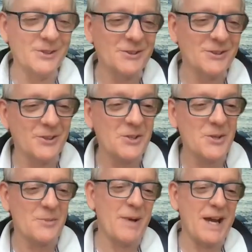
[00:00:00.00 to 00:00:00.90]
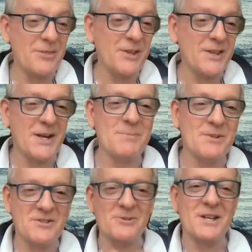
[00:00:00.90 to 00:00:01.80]
look at the bad thing that
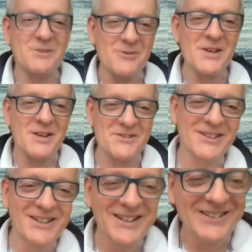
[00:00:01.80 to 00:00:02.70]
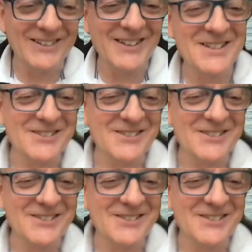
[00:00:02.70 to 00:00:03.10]
happens when I do this, right?